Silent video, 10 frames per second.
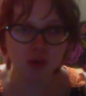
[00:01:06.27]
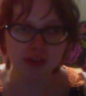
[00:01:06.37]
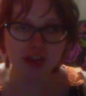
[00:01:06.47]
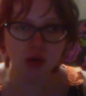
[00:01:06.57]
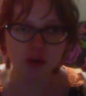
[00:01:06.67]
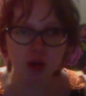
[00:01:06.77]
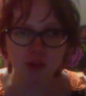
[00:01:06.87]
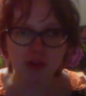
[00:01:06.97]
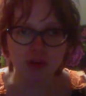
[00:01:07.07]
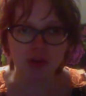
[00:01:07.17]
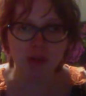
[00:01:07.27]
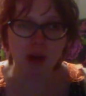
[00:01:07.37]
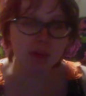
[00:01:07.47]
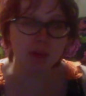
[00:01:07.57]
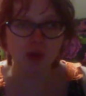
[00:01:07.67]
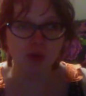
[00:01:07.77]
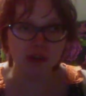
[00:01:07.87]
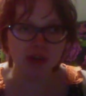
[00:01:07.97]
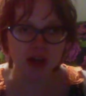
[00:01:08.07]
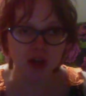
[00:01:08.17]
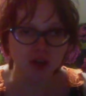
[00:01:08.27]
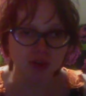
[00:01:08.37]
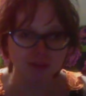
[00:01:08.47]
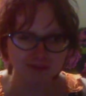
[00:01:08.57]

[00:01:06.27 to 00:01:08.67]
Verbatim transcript: video and I'll be doing my Bill video.